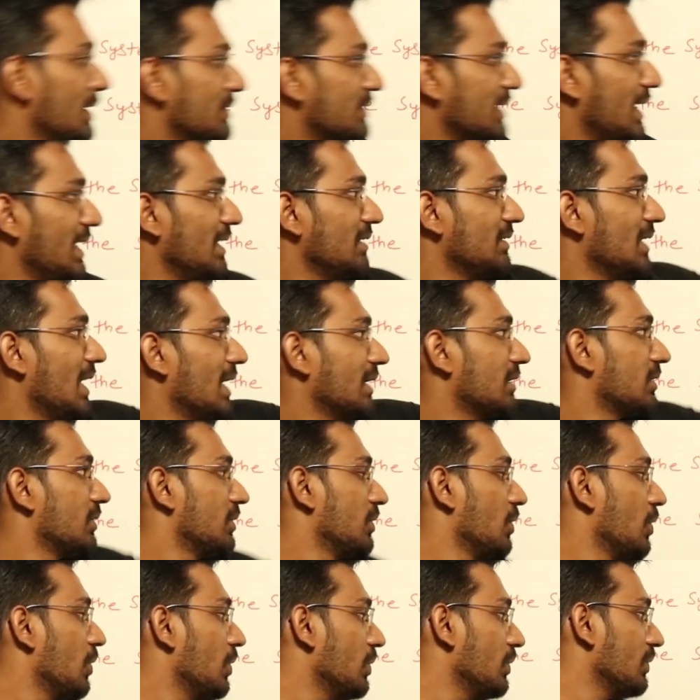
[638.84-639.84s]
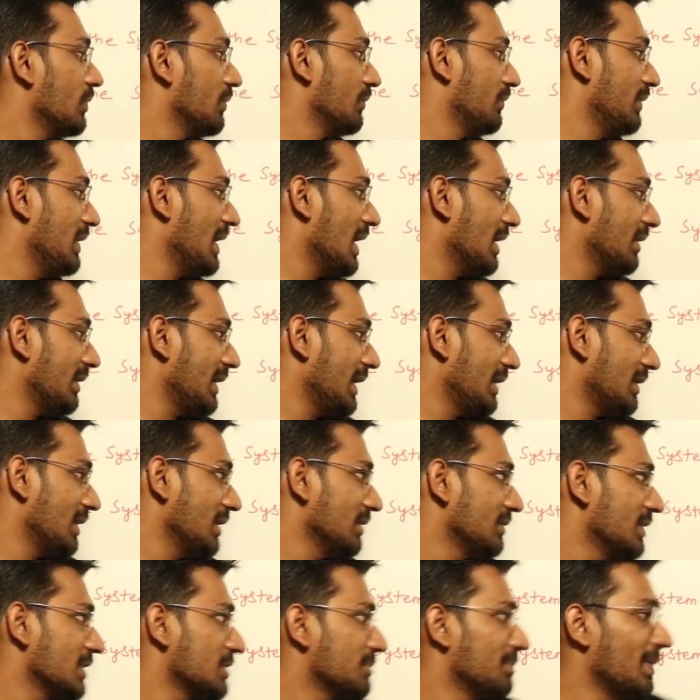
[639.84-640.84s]
saying that no, we are
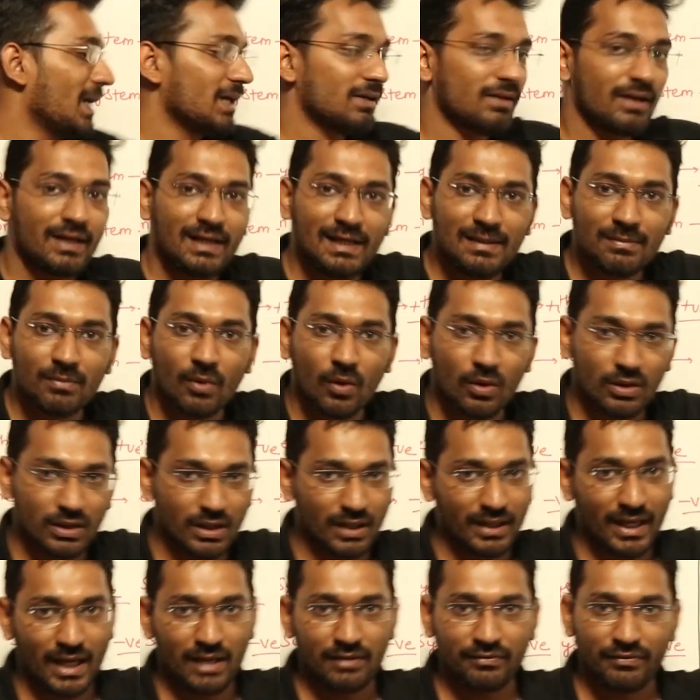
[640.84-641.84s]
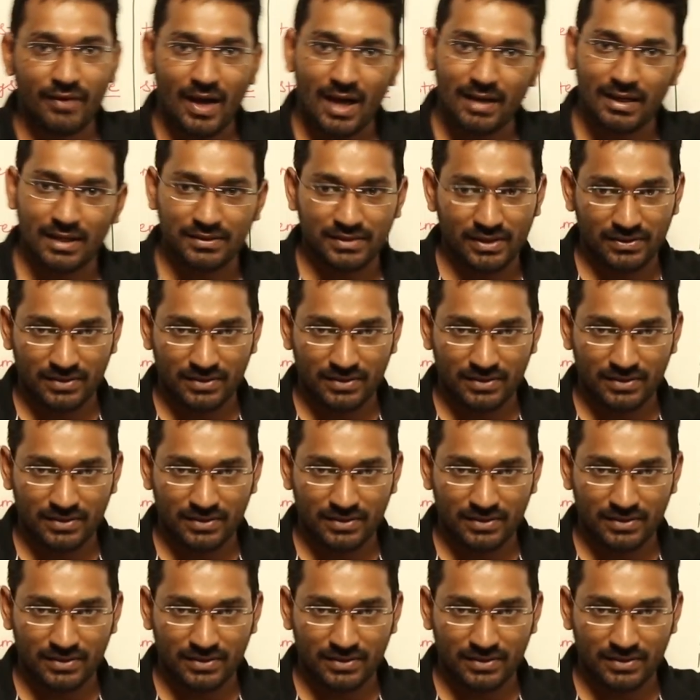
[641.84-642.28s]
taking this battery, motor and fan as a